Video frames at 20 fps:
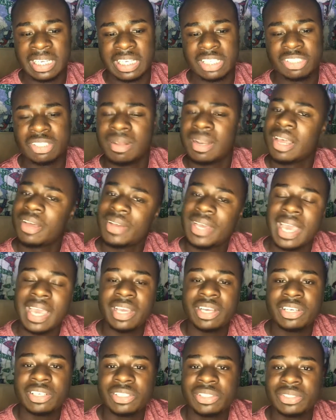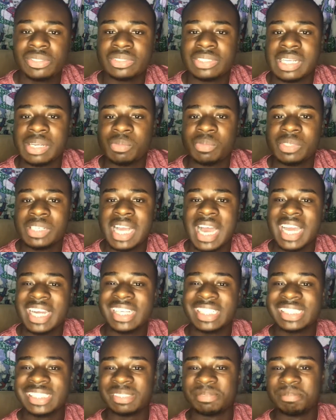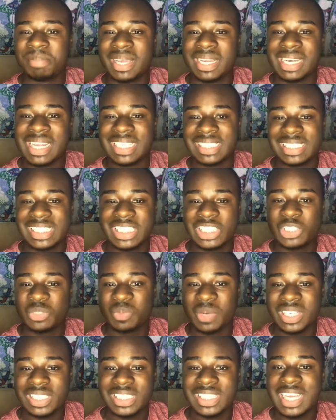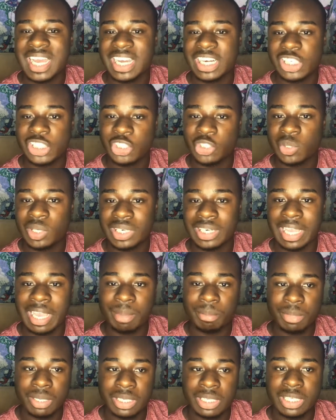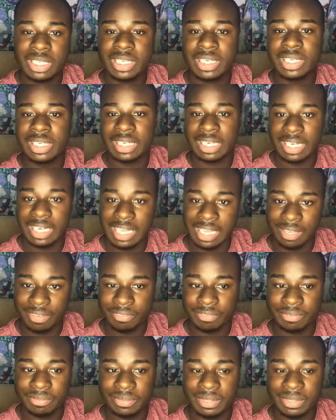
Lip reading: And so I'm like, okay, cool, and we kind of made that situation kind of short, gave him a hug, left.